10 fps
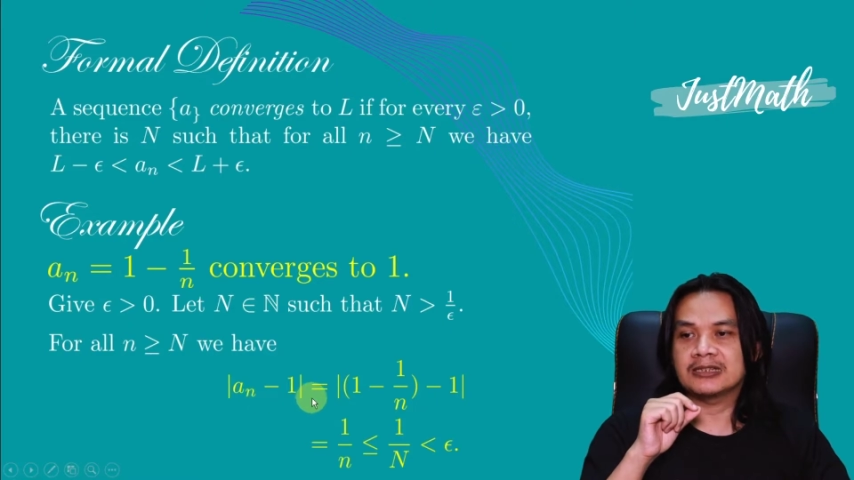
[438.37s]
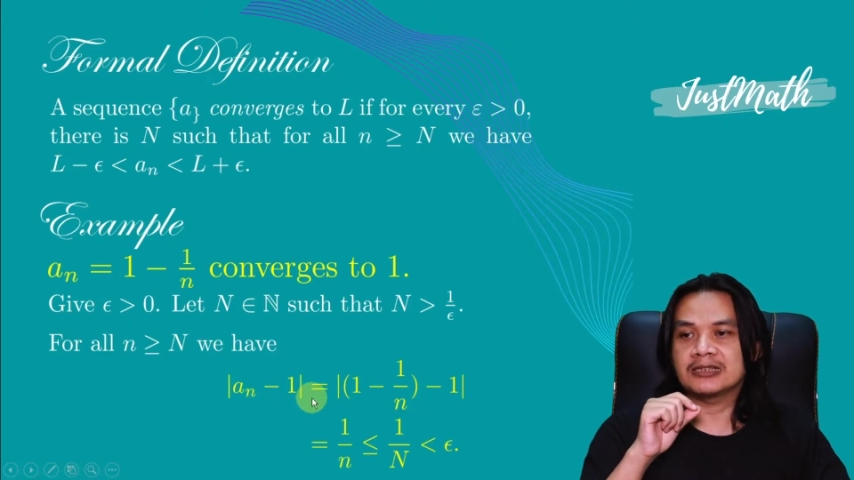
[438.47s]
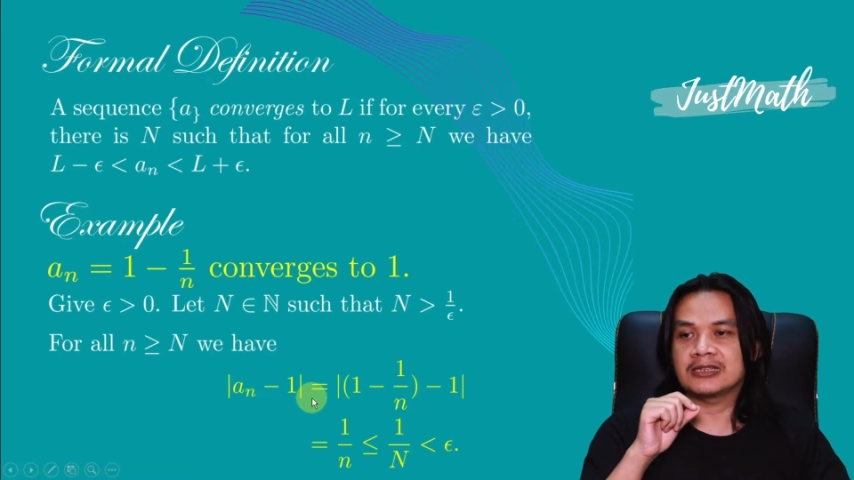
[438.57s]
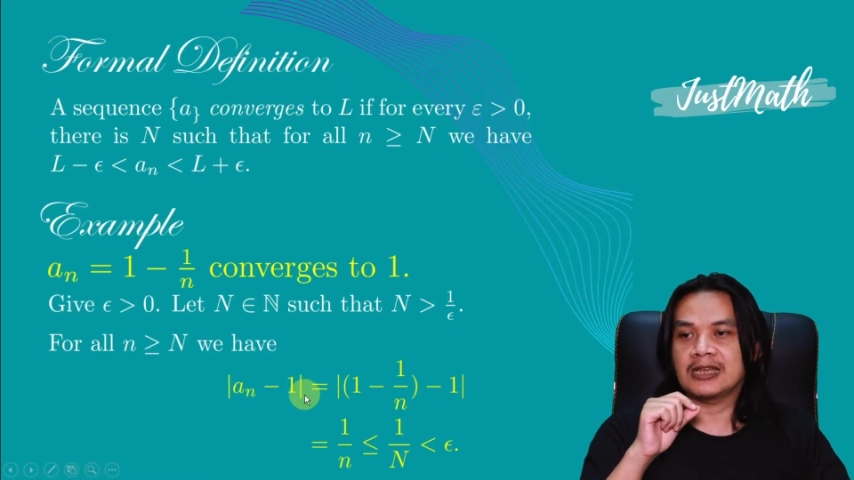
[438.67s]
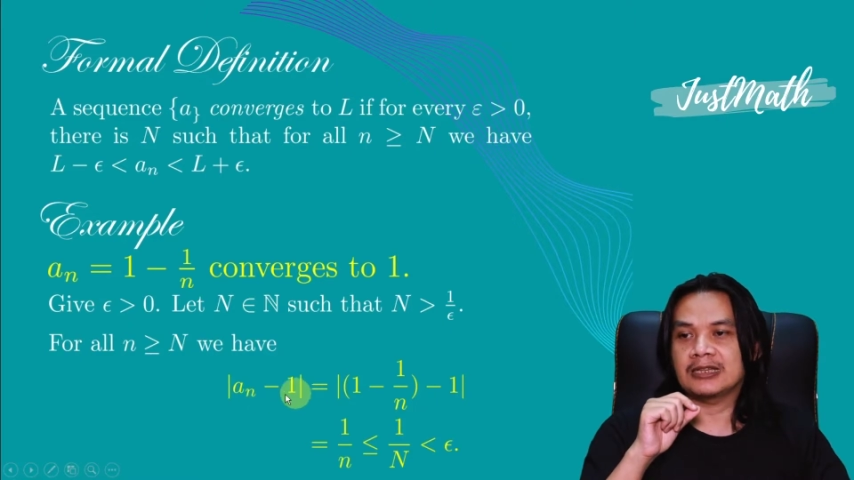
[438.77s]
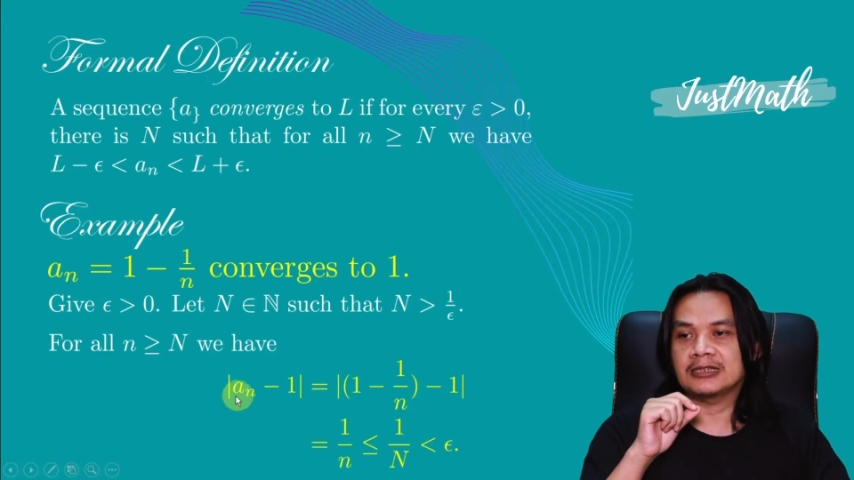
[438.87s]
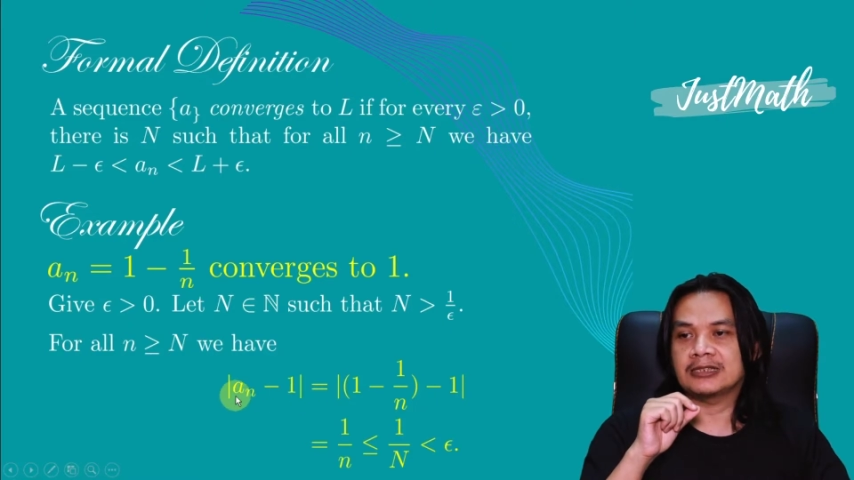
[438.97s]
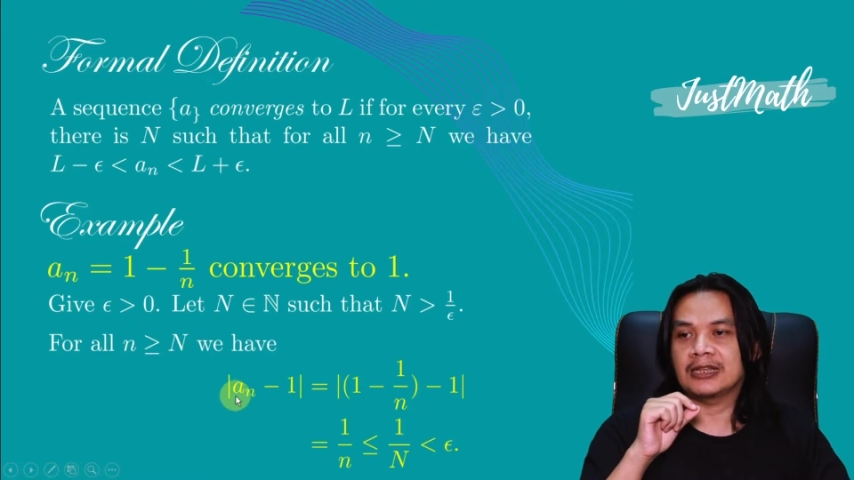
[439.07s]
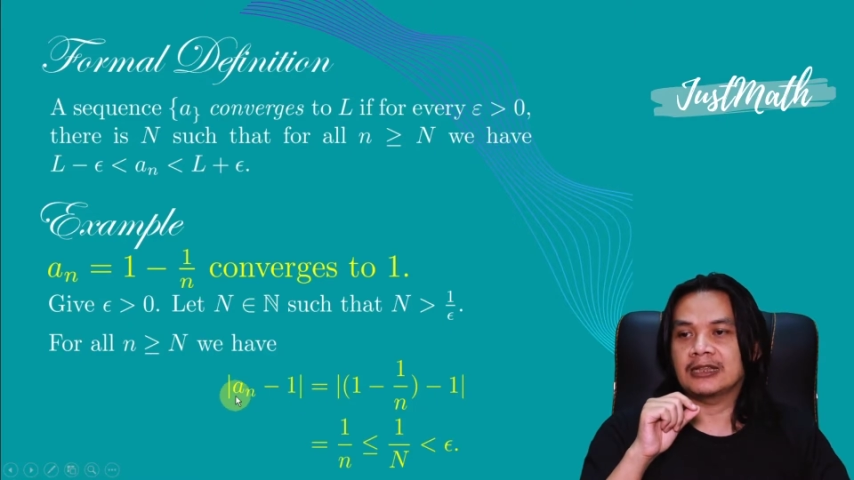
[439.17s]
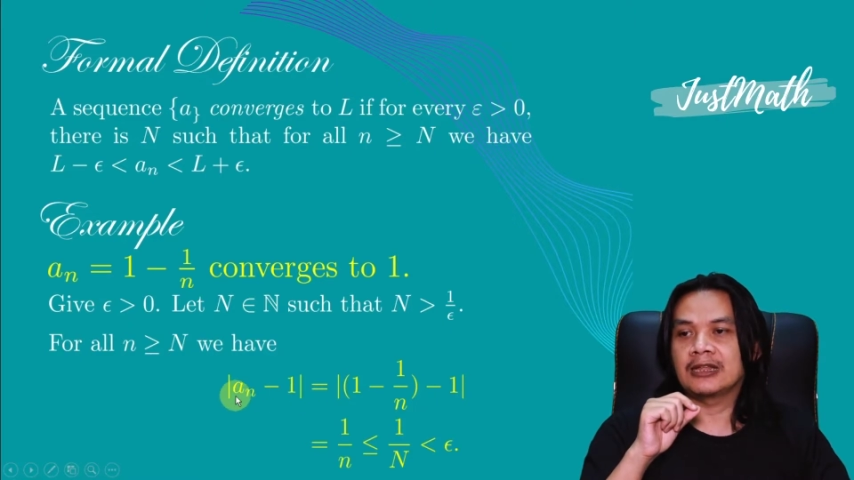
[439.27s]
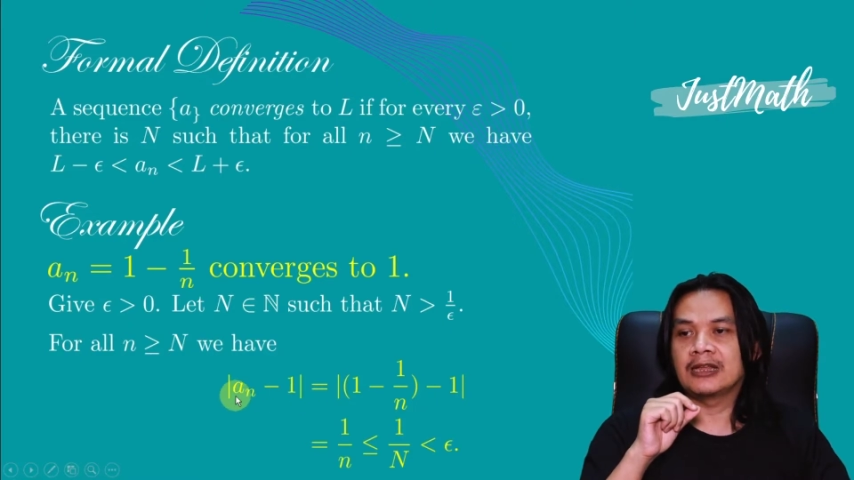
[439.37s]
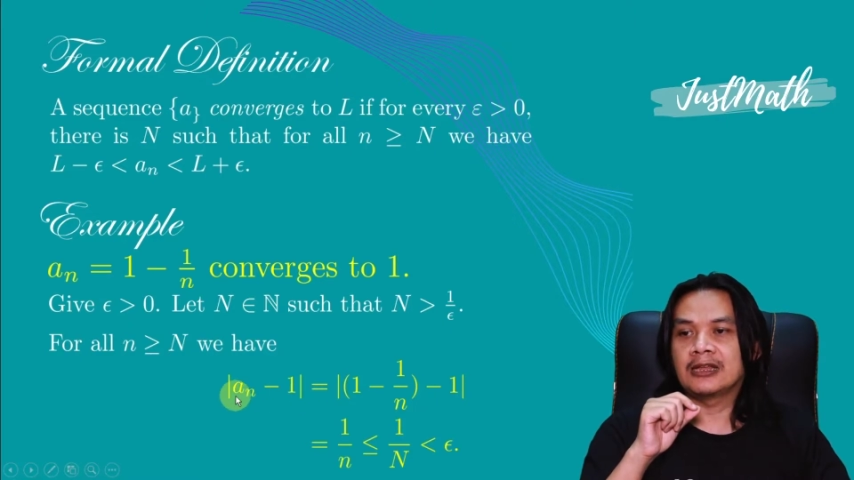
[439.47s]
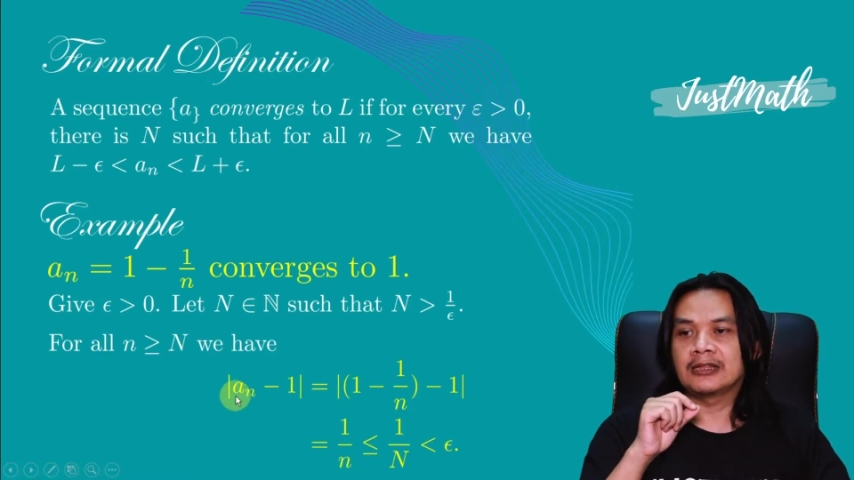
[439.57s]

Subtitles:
says that